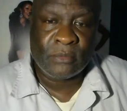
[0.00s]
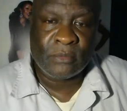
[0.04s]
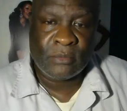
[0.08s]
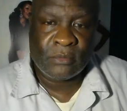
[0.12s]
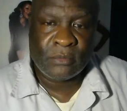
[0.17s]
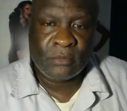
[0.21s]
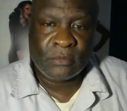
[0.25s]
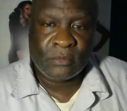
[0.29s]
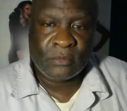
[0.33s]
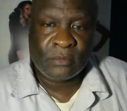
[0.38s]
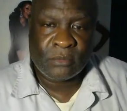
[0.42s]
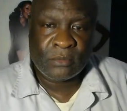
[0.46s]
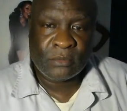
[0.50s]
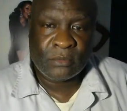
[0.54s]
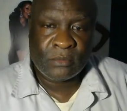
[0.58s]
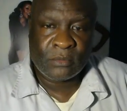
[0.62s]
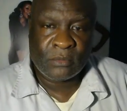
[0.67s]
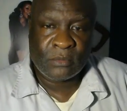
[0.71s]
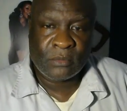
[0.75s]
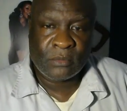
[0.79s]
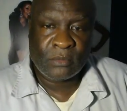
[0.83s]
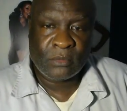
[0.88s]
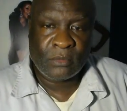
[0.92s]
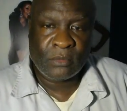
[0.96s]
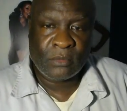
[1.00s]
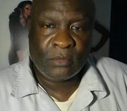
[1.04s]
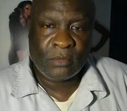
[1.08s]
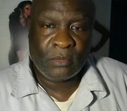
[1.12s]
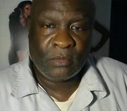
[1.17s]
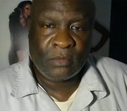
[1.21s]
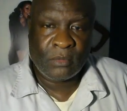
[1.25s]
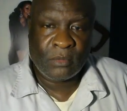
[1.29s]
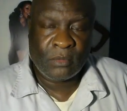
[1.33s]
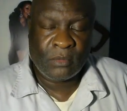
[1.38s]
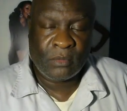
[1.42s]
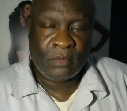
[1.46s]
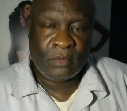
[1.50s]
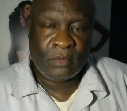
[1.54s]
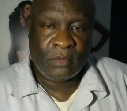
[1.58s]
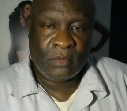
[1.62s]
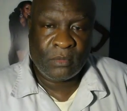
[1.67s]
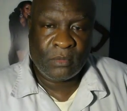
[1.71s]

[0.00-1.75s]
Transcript: (no one is talking)